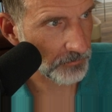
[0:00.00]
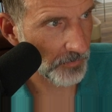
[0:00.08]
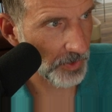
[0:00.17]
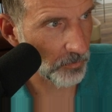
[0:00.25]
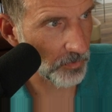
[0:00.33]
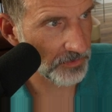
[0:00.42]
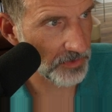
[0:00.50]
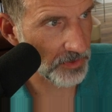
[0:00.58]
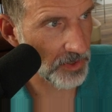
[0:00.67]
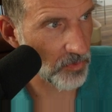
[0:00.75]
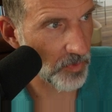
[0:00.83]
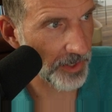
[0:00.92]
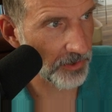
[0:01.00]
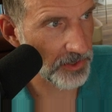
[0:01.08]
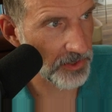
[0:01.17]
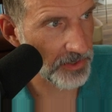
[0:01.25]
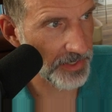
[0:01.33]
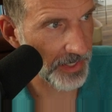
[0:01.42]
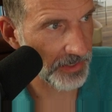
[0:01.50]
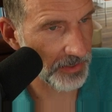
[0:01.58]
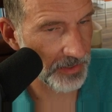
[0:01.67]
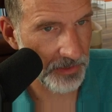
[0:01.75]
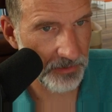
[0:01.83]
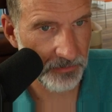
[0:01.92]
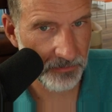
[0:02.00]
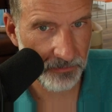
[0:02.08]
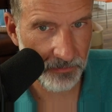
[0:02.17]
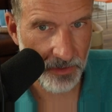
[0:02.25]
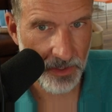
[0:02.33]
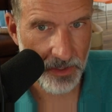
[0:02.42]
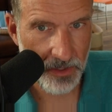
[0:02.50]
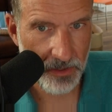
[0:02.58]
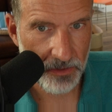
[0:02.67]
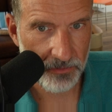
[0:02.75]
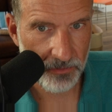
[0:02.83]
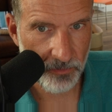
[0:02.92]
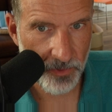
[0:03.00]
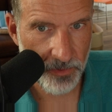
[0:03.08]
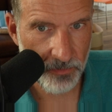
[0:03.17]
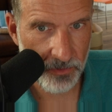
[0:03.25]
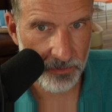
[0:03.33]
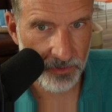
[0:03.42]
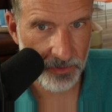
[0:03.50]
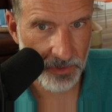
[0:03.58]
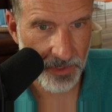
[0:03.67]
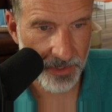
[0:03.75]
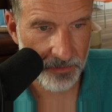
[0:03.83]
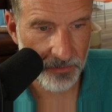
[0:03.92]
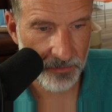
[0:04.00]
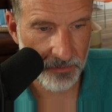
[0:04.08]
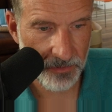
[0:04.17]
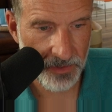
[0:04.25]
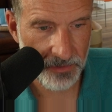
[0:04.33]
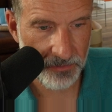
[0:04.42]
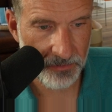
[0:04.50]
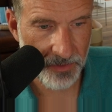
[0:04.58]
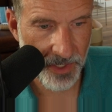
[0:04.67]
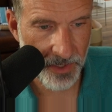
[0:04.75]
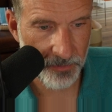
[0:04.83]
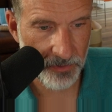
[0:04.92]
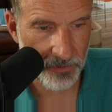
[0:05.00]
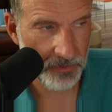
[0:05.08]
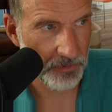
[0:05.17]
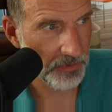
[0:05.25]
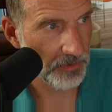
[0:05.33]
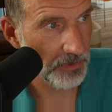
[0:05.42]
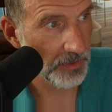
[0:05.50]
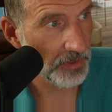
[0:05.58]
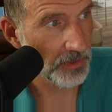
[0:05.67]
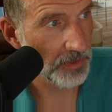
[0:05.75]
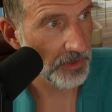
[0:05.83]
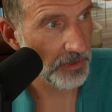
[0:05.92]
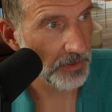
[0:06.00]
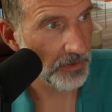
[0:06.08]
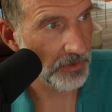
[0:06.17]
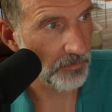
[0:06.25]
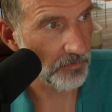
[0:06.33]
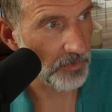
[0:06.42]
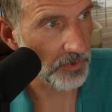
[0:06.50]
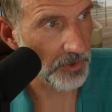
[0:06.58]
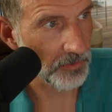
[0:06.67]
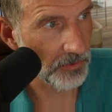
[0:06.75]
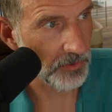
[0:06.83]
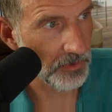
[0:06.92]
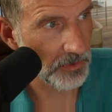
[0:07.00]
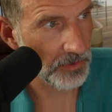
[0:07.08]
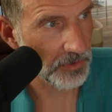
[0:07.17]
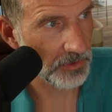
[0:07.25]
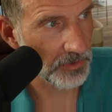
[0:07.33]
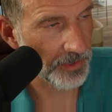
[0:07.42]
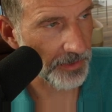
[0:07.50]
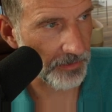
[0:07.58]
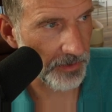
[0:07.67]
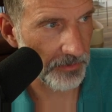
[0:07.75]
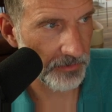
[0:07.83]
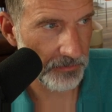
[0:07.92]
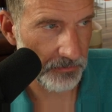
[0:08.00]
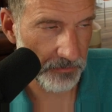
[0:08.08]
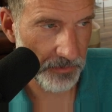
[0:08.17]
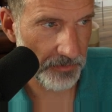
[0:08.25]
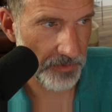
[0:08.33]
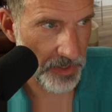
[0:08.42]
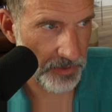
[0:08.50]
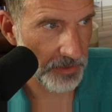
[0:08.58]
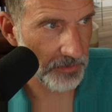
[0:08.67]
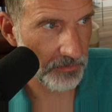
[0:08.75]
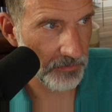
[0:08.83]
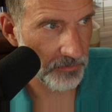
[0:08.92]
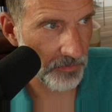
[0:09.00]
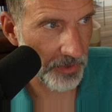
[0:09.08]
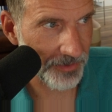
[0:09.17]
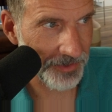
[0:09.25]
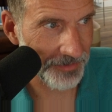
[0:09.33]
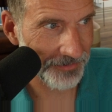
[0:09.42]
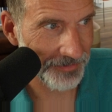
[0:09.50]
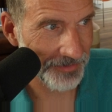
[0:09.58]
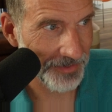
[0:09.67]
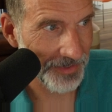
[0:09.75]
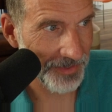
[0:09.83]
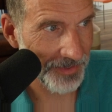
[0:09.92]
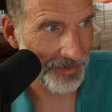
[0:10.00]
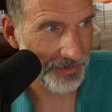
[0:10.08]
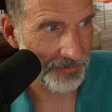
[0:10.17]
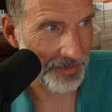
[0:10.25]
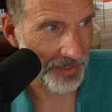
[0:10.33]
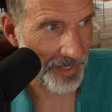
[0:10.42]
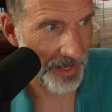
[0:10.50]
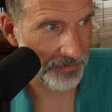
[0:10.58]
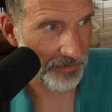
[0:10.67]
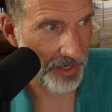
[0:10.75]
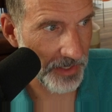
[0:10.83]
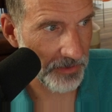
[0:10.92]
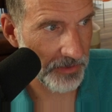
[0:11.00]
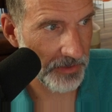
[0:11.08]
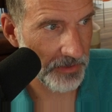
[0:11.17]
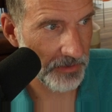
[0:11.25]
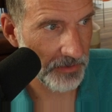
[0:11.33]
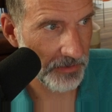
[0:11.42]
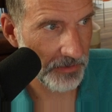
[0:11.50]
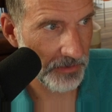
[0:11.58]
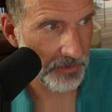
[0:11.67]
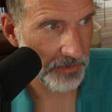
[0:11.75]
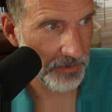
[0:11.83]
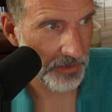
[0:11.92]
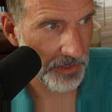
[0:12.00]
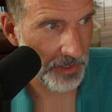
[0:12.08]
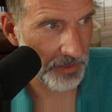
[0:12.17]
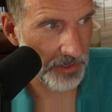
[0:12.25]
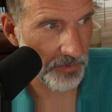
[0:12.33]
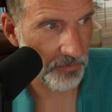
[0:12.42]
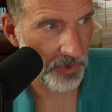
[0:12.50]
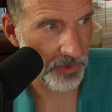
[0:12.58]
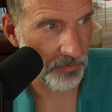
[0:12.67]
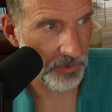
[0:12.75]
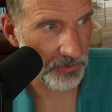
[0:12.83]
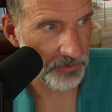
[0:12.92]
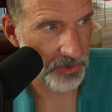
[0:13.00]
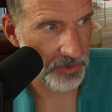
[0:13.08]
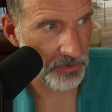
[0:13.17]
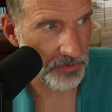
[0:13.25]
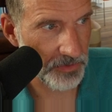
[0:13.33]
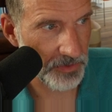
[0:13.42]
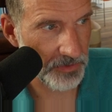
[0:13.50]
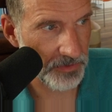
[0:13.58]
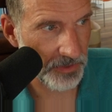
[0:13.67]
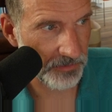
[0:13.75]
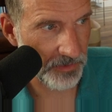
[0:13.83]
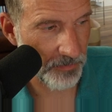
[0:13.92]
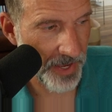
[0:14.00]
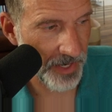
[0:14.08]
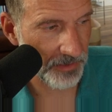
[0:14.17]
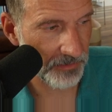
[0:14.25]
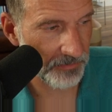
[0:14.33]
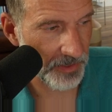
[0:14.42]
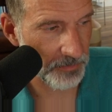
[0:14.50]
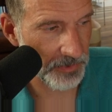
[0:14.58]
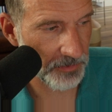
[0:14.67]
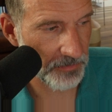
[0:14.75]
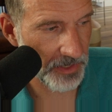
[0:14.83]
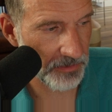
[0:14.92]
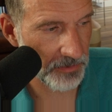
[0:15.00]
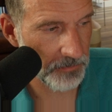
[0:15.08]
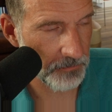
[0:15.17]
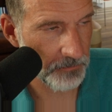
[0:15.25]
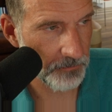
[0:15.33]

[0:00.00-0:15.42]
It wants to know where your data is. So we will select this table. We will click there to tell it where it is. Say it has a header, and then we will choose systematic sampling method.